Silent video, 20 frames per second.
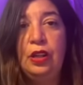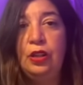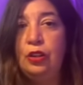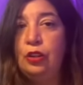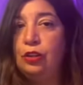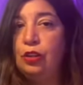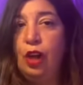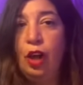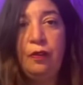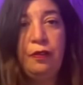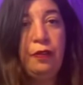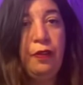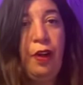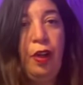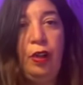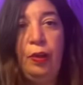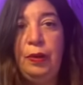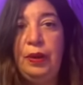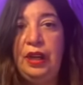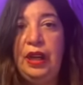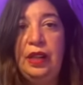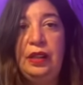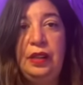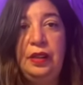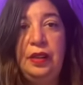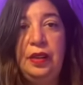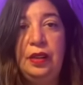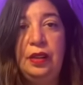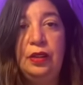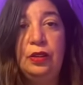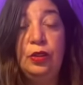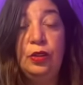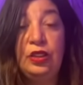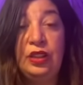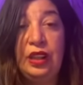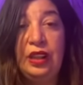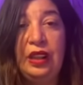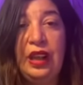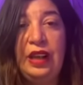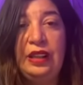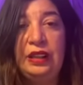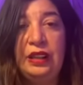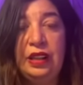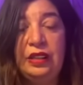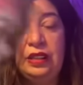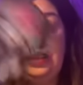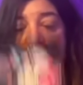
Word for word: You're not following anything. There's a light at